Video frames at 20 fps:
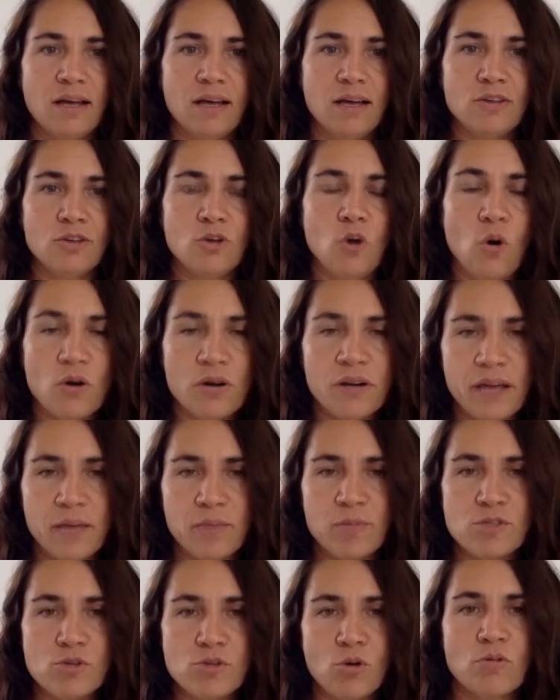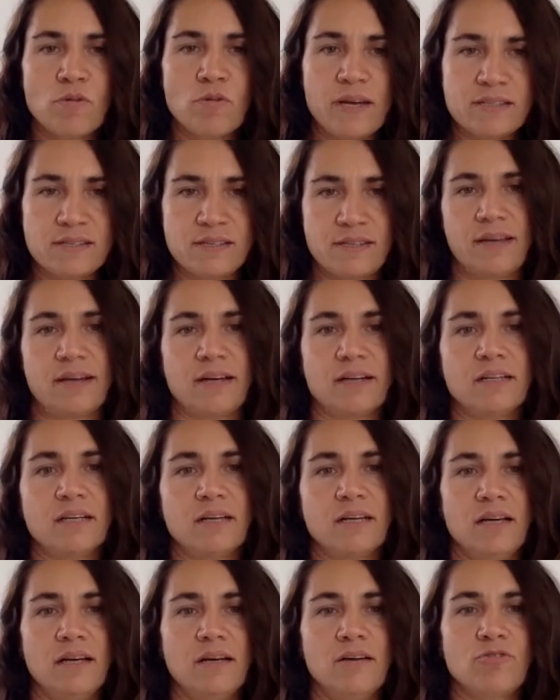your name is always
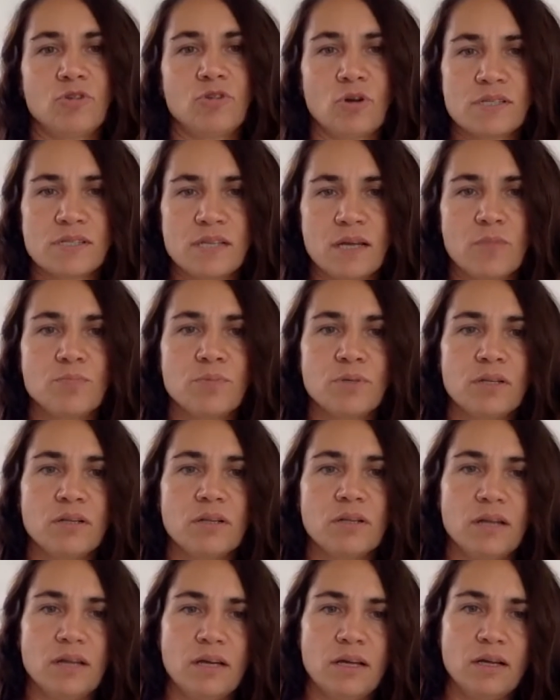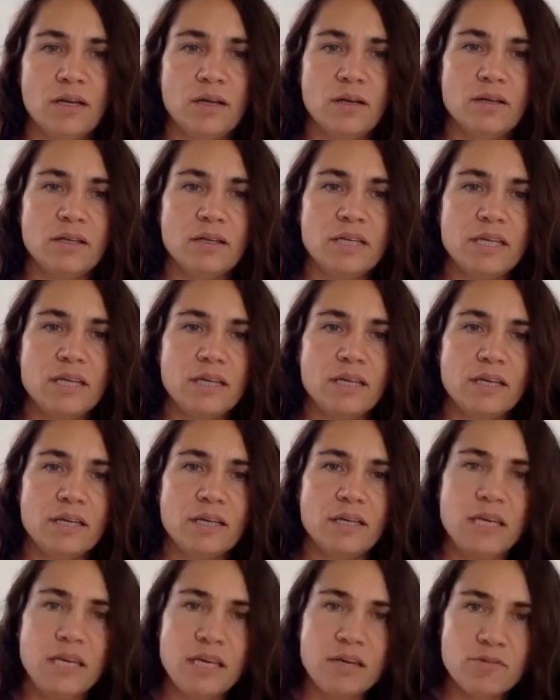there. For example,
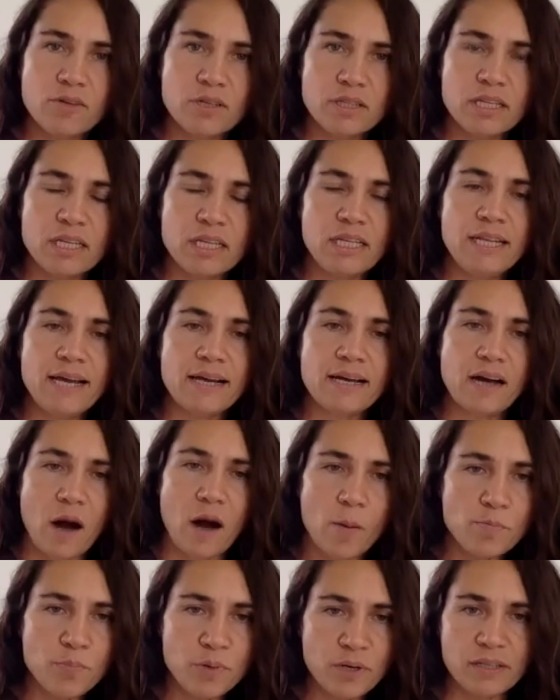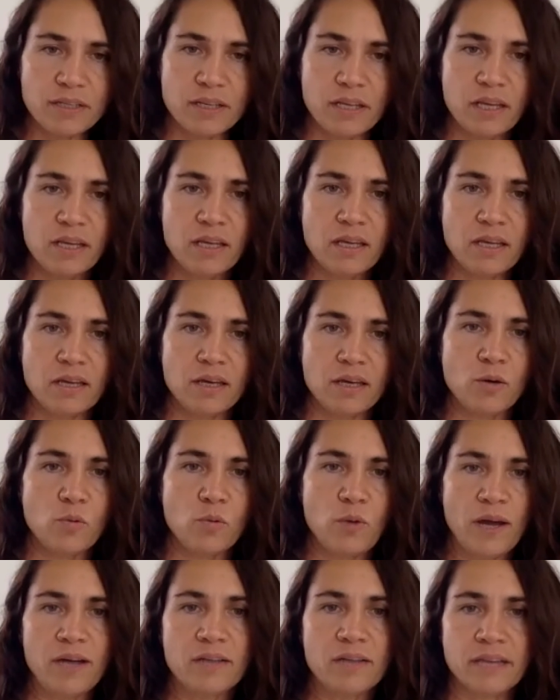even in a company
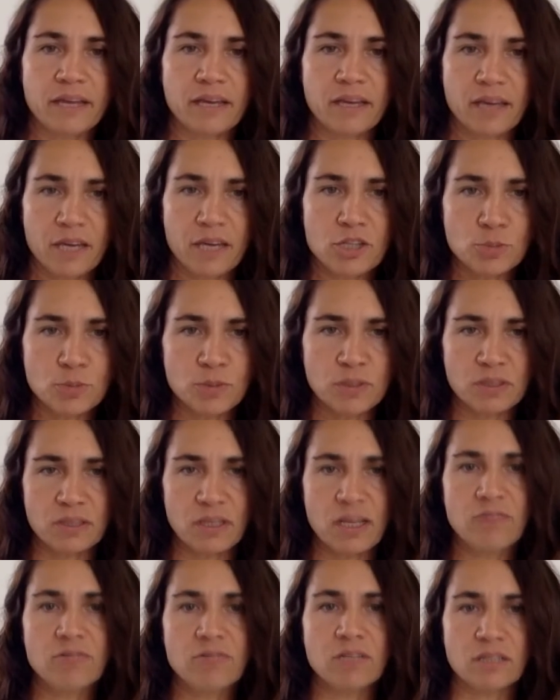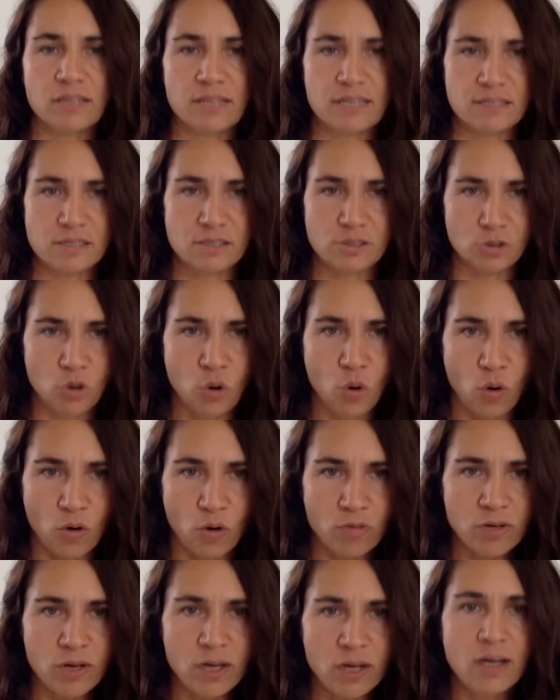where the engagement level is
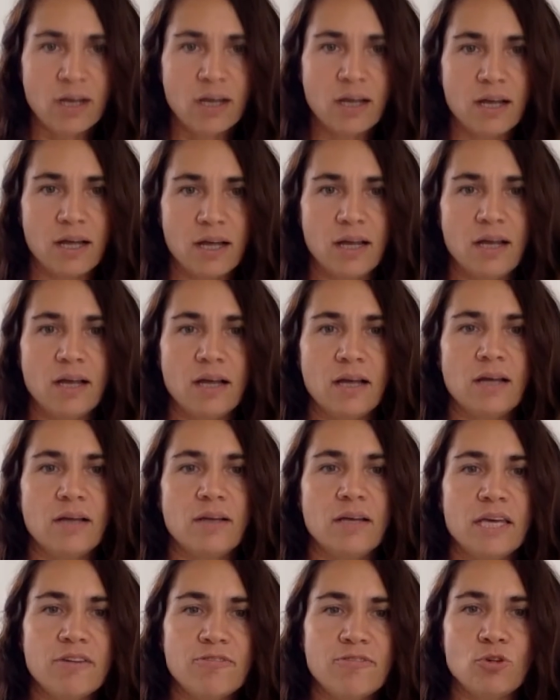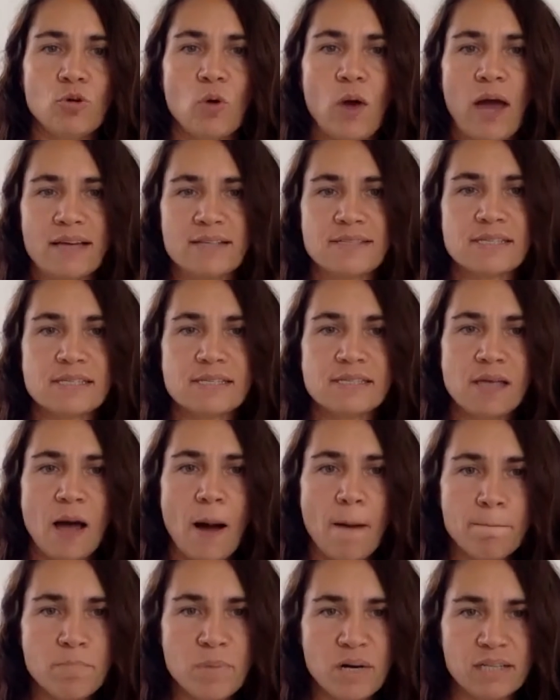low, if you ask
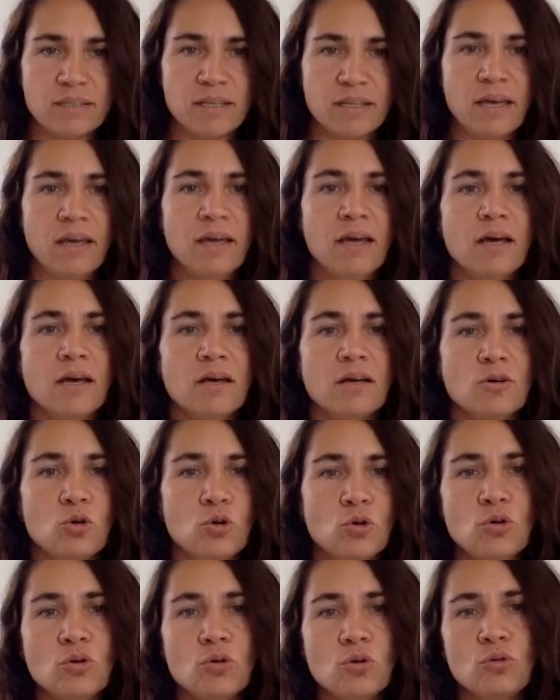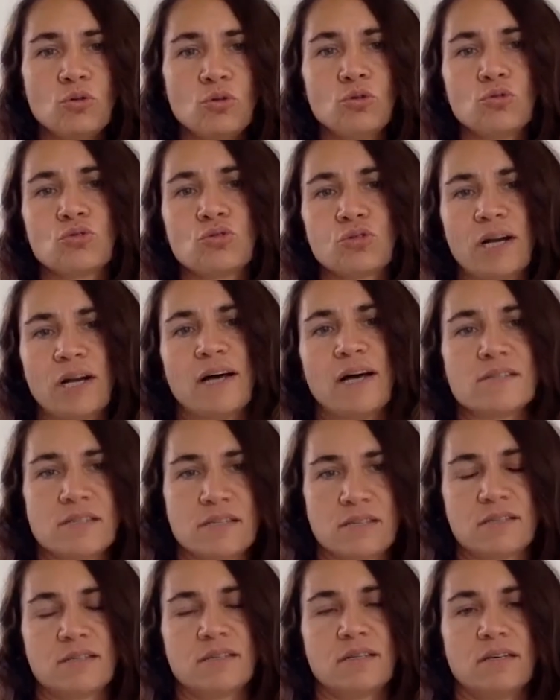somebody who you
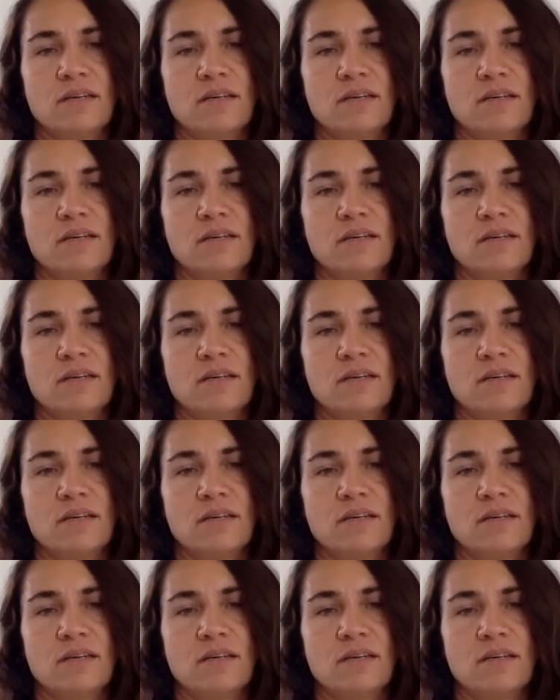trust